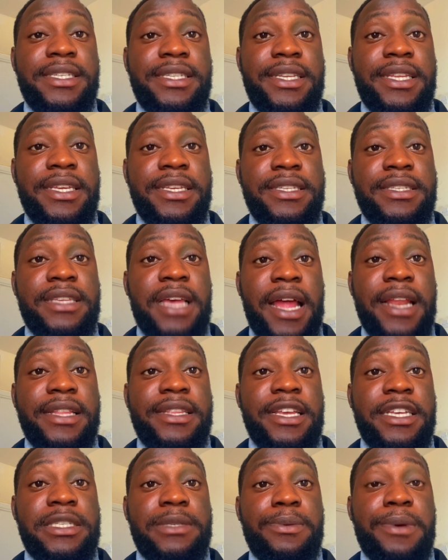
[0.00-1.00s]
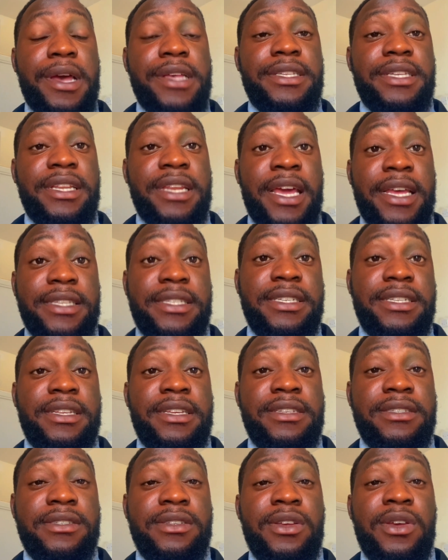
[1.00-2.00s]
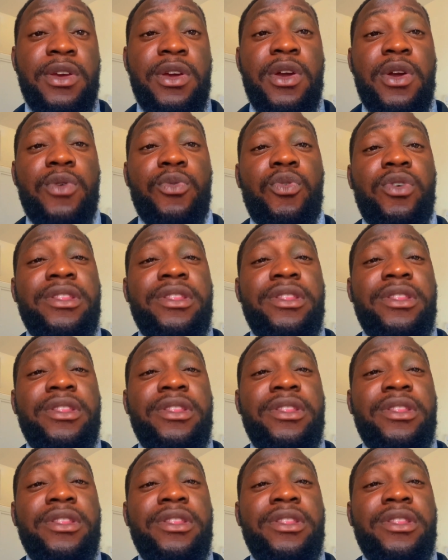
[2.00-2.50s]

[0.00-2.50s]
days and it expires in 90 days. What